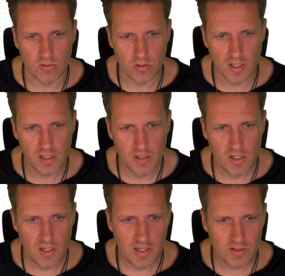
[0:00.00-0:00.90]
Okay,
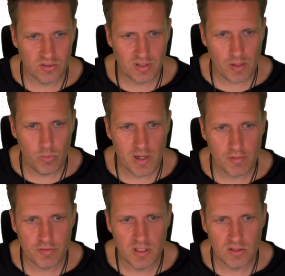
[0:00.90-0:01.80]
let's say we
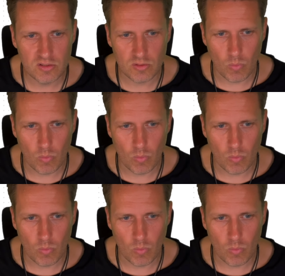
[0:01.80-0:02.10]
have here this